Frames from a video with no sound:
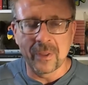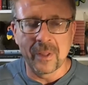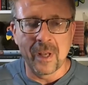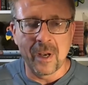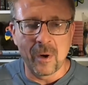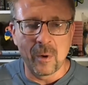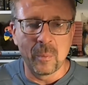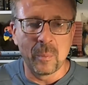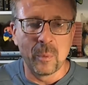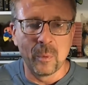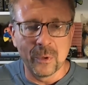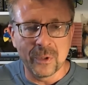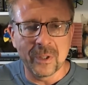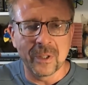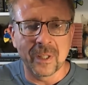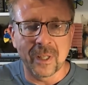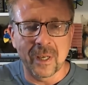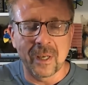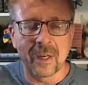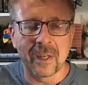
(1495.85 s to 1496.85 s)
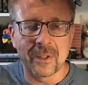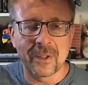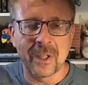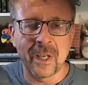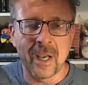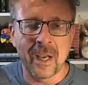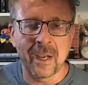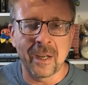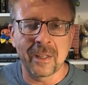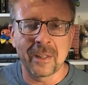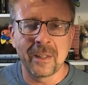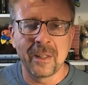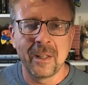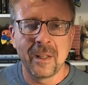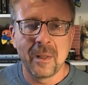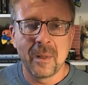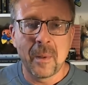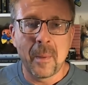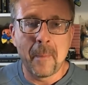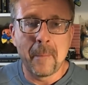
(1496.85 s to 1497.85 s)
now Putin got attacked
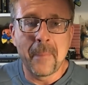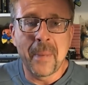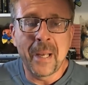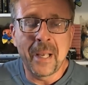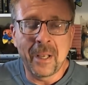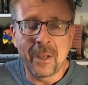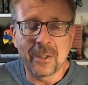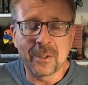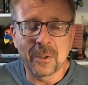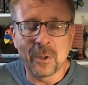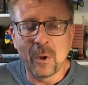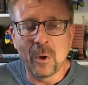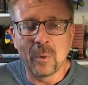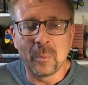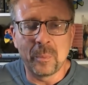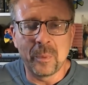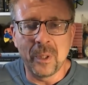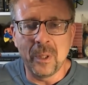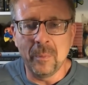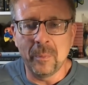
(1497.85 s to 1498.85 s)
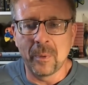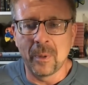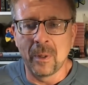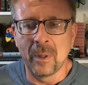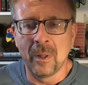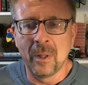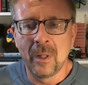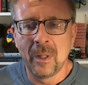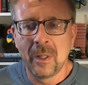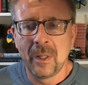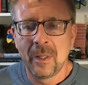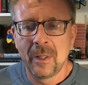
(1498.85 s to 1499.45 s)
by his own people.